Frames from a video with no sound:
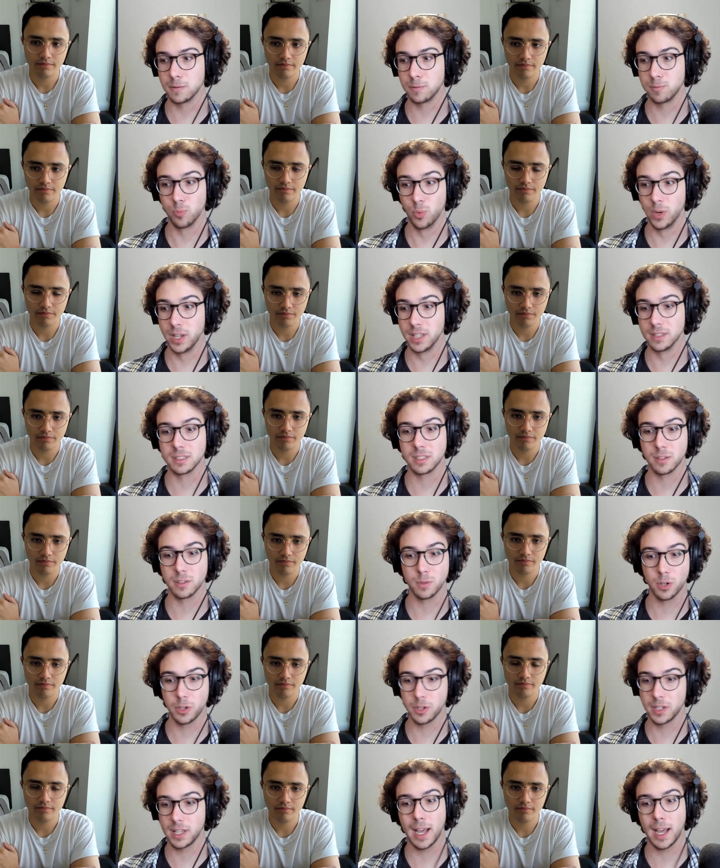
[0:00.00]
Speaker 1: of wins that
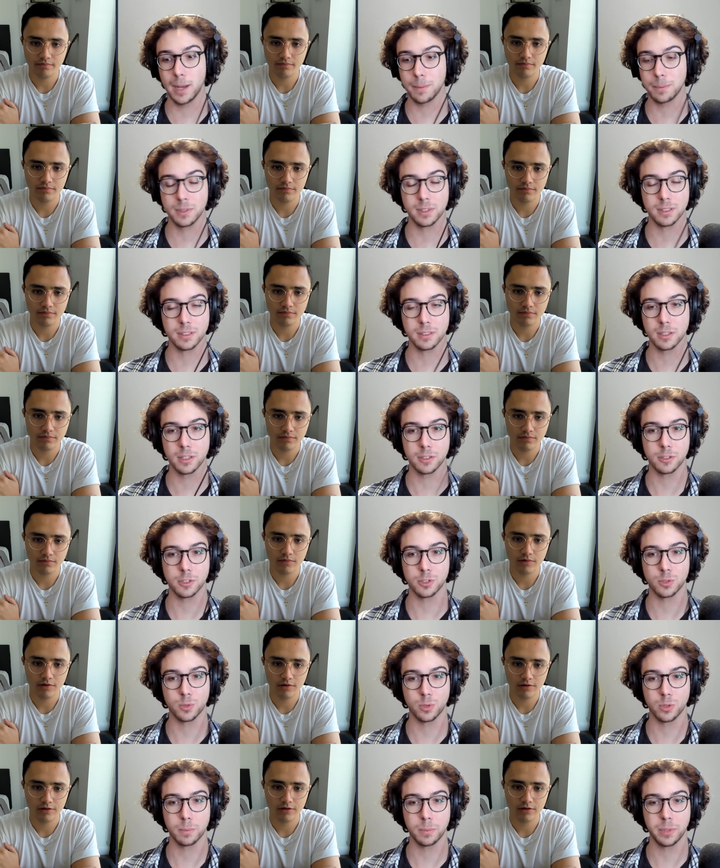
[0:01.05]
have already happened in such
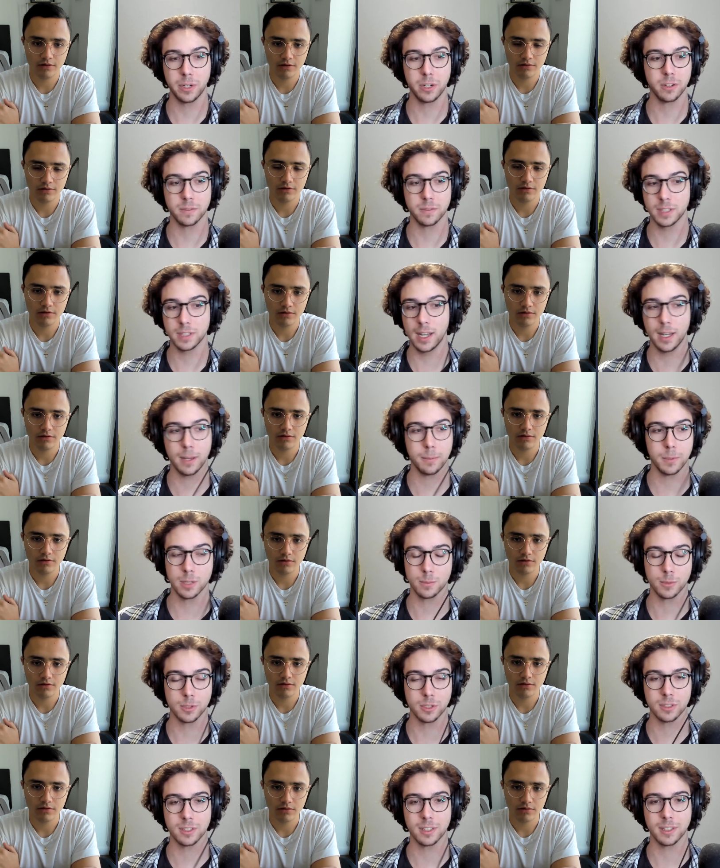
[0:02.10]
a short period of time. And
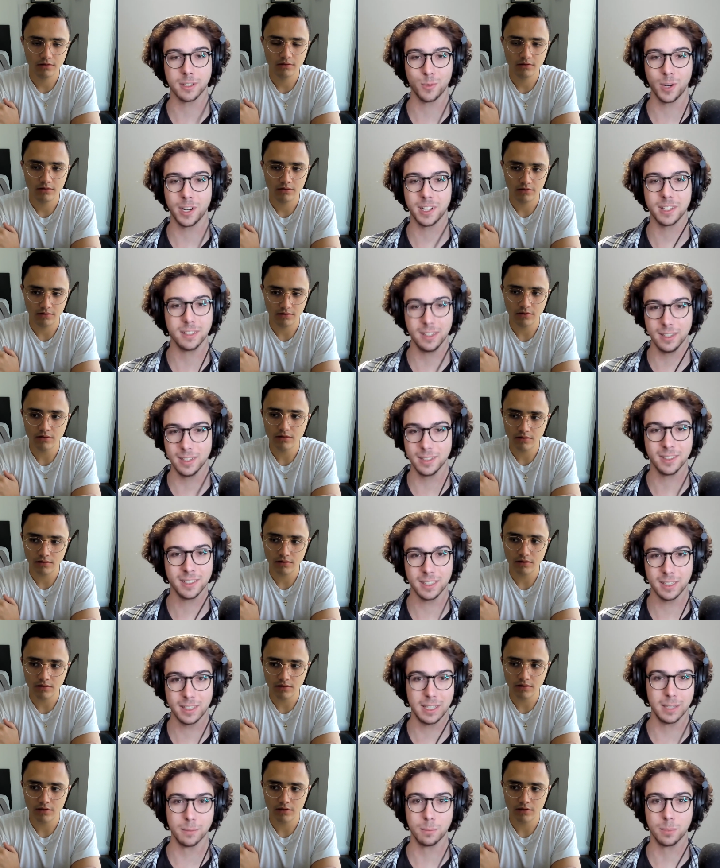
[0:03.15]
I'm just like ready to
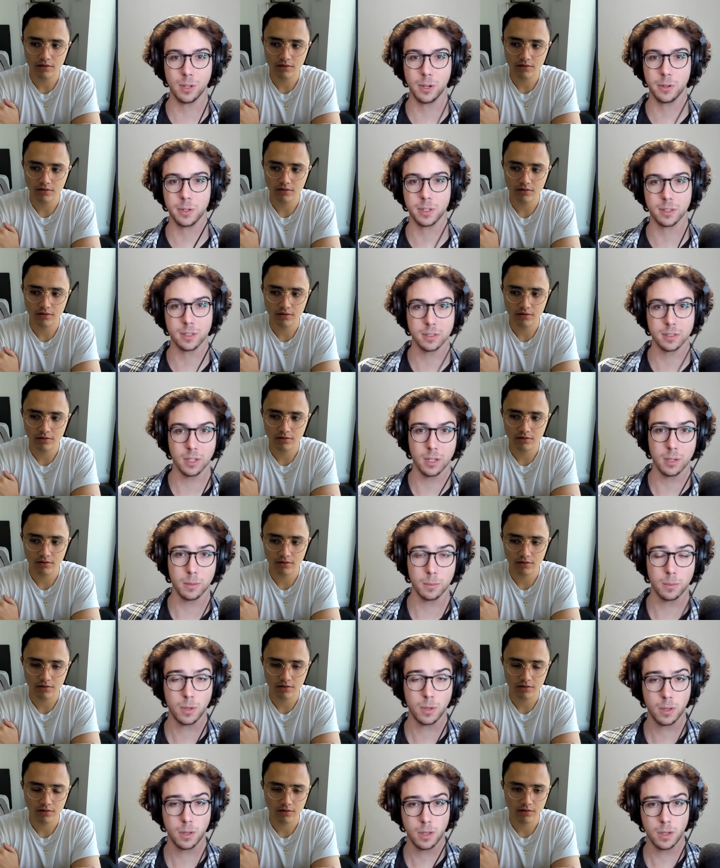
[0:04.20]
keep blowing this
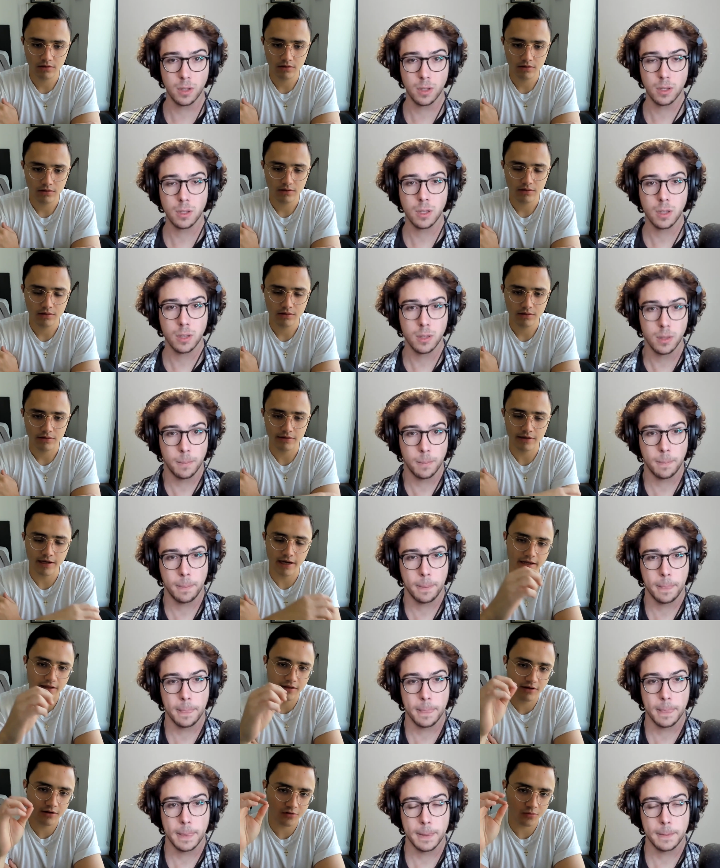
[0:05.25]
up.
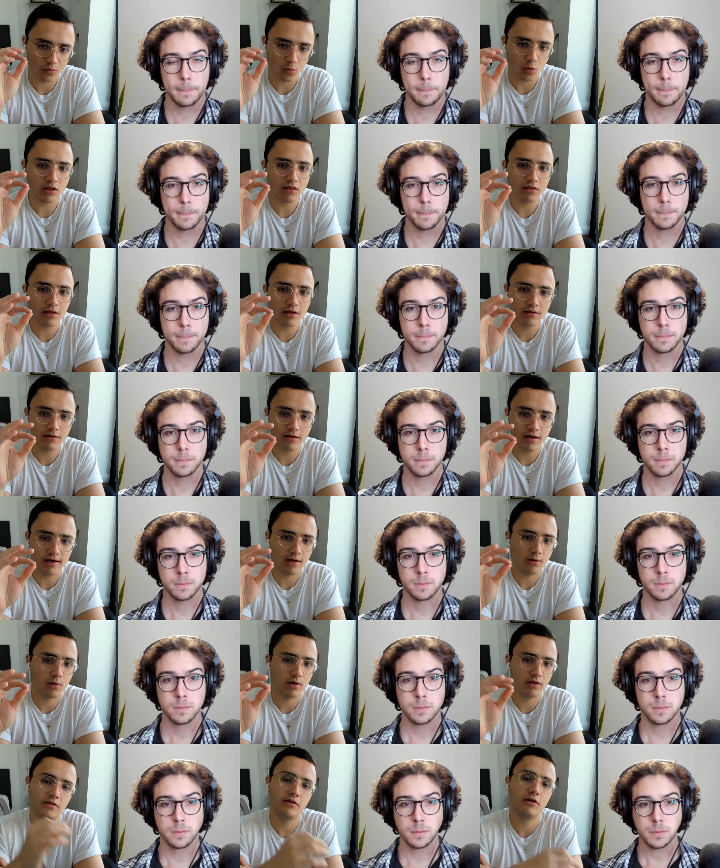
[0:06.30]
Speaker 2: Yeah. And there's one thing
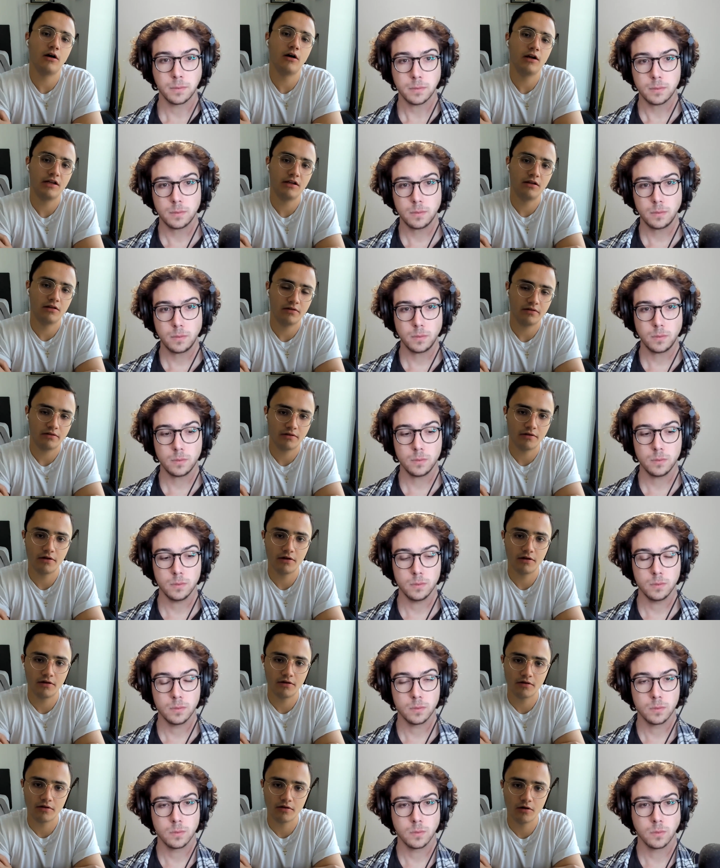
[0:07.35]
that I want the audience
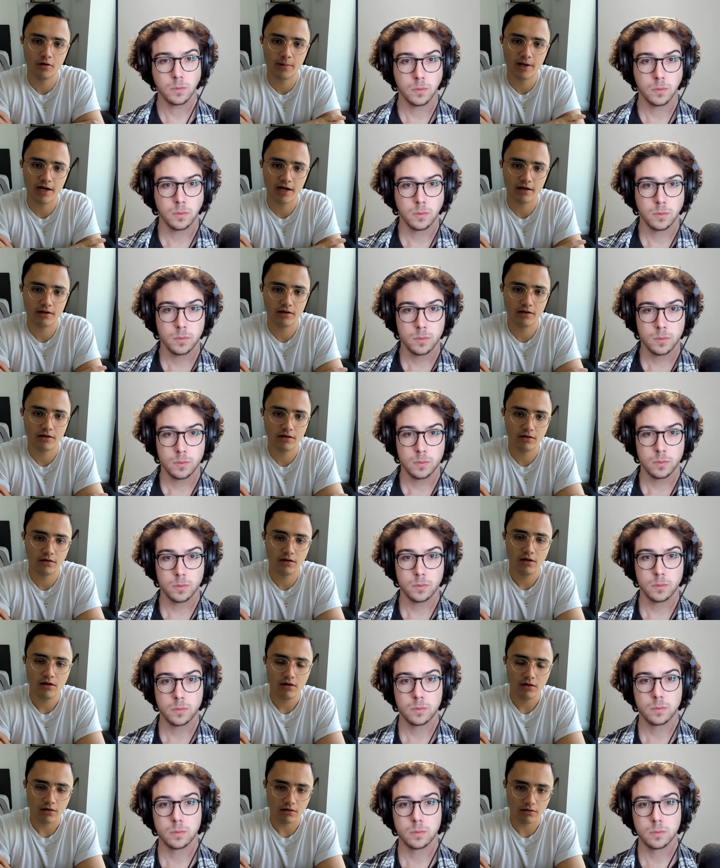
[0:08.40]
to, to go back
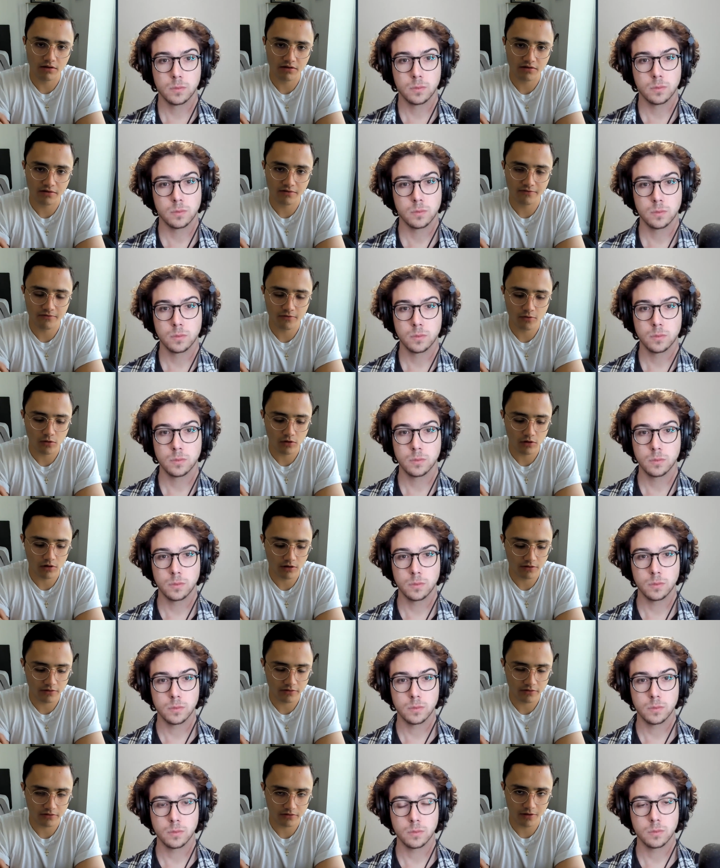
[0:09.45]
and listen
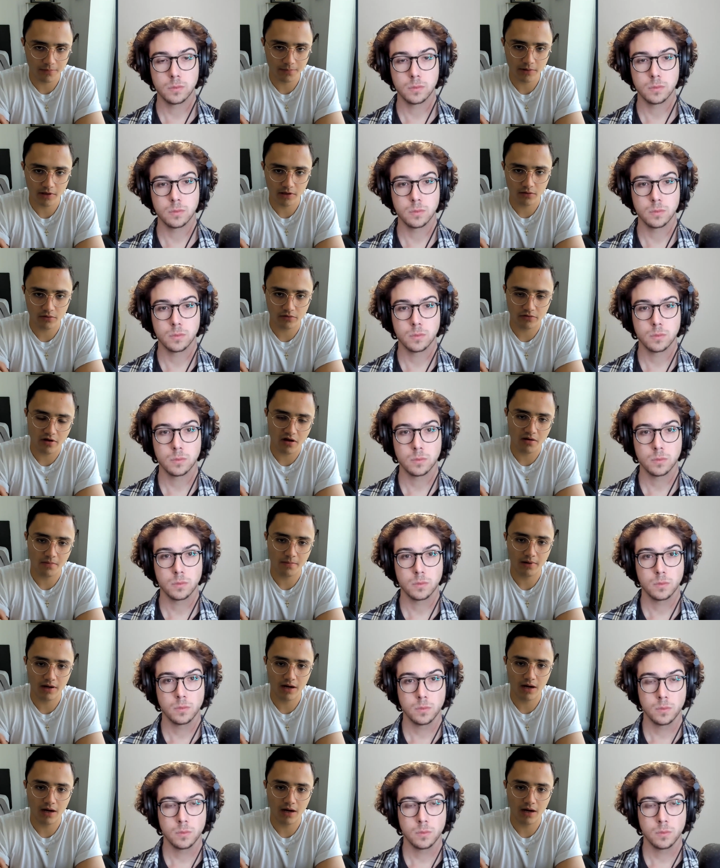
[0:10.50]
for is something you said